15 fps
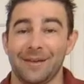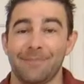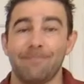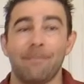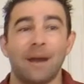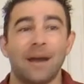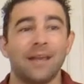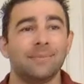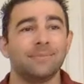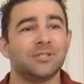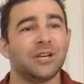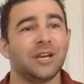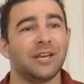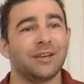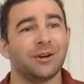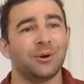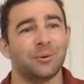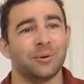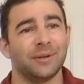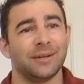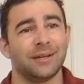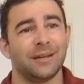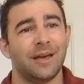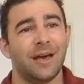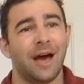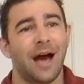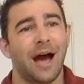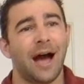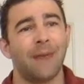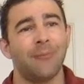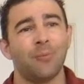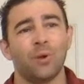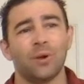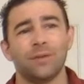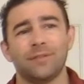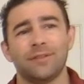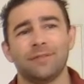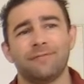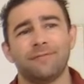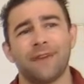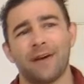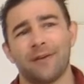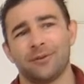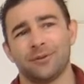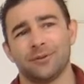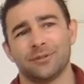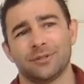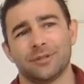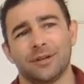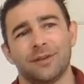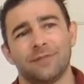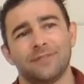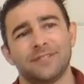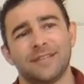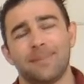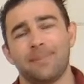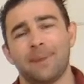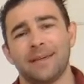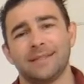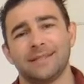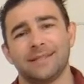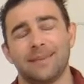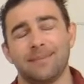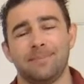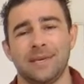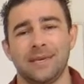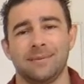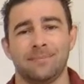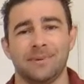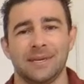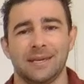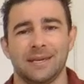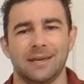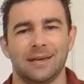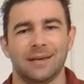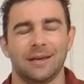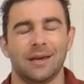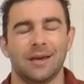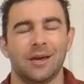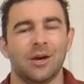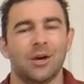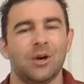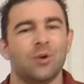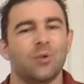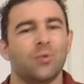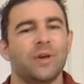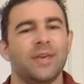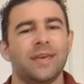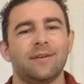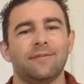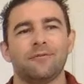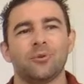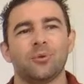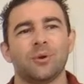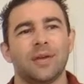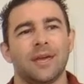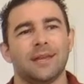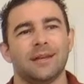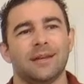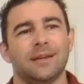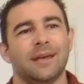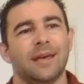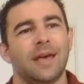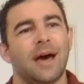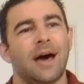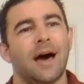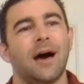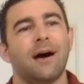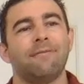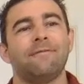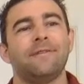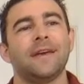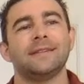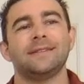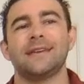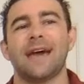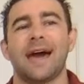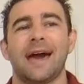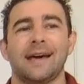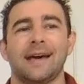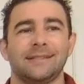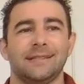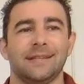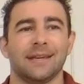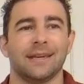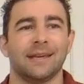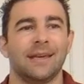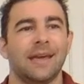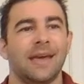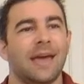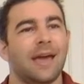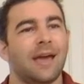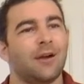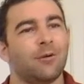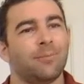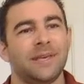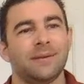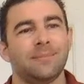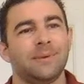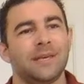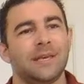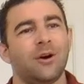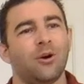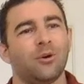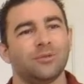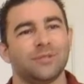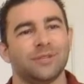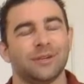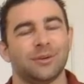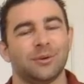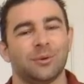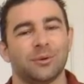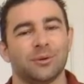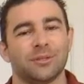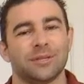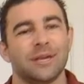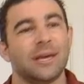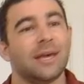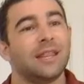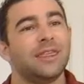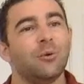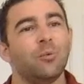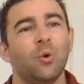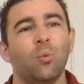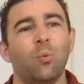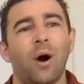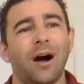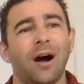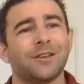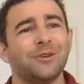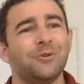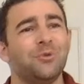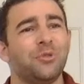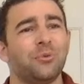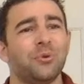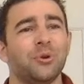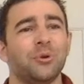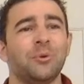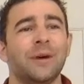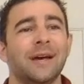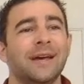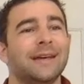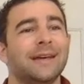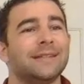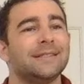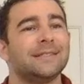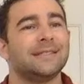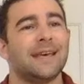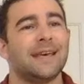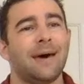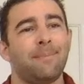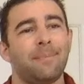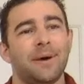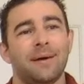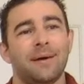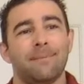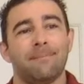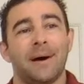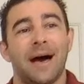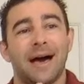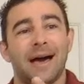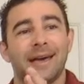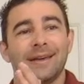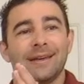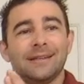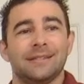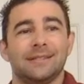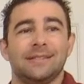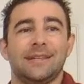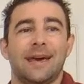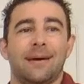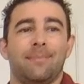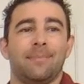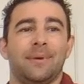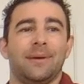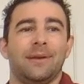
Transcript: My name's Jake Cohen. I'm one of the founders of Step by Step BNB. We have created a fantastic Airbnb hosting course that will walk you through step by step